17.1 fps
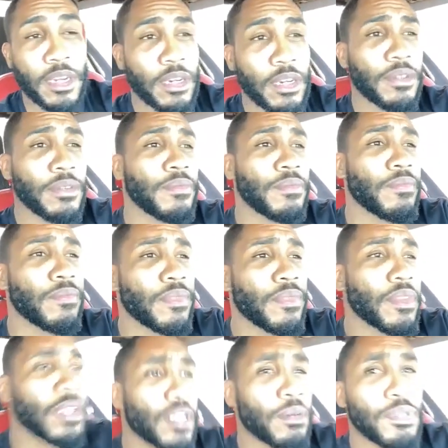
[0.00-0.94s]

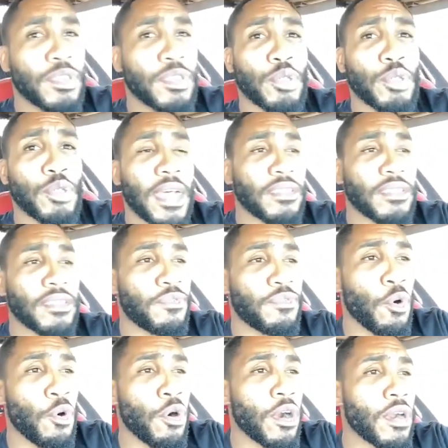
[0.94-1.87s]
It was 2004.
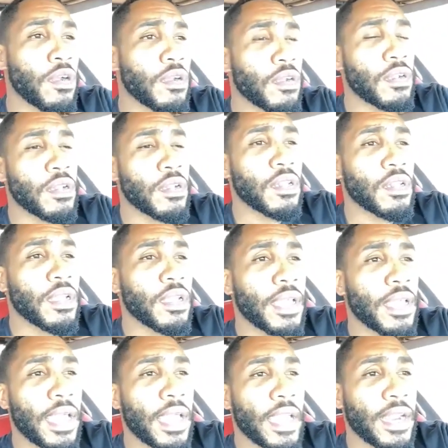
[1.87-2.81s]

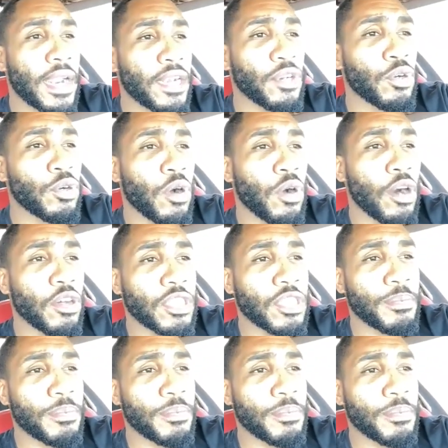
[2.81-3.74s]
And I knew
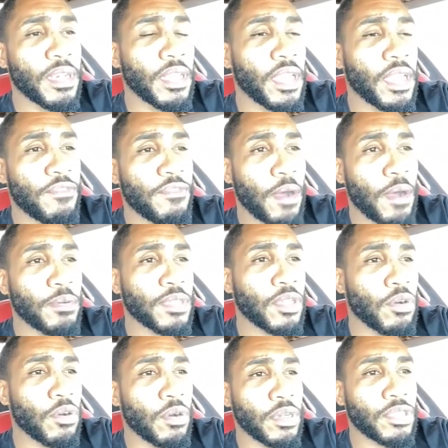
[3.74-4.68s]
ultimately if I was
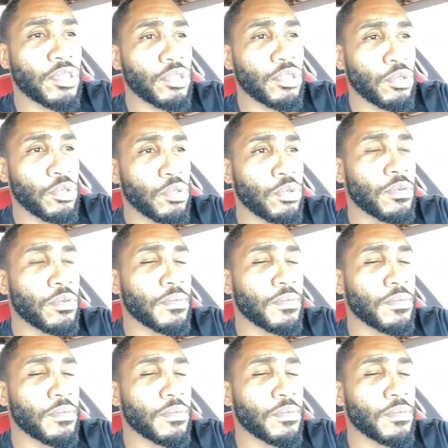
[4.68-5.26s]
going to